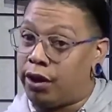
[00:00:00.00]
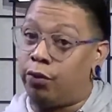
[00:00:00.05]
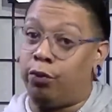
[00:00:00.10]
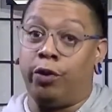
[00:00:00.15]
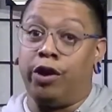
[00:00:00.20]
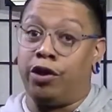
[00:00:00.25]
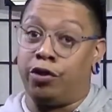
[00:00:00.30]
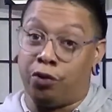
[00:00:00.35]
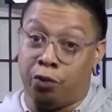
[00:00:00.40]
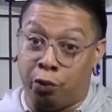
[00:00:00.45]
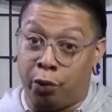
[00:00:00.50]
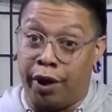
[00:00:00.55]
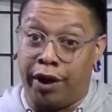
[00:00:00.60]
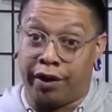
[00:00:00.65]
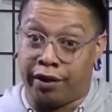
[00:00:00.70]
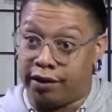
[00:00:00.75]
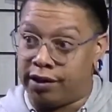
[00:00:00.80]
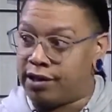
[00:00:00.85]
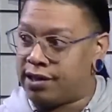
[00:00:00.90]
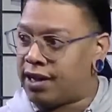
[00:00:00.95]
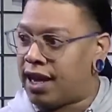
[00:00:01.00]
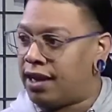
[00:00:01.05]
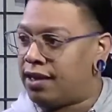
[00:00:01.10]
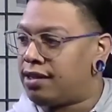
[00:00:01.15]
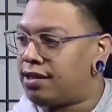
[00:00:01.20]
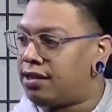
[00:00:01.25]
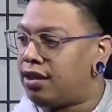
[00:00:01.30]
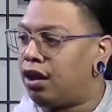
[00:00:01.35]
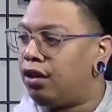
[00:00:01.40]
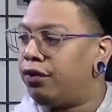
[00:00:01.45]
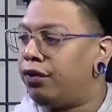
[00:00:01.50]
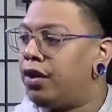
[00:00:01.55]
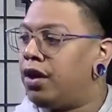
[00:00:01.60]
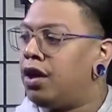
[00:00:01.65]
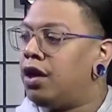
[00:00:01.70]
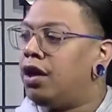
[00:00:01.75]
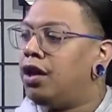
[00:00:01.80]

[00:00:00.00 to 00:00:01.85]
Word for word: and when you're wearing this kind of stuff.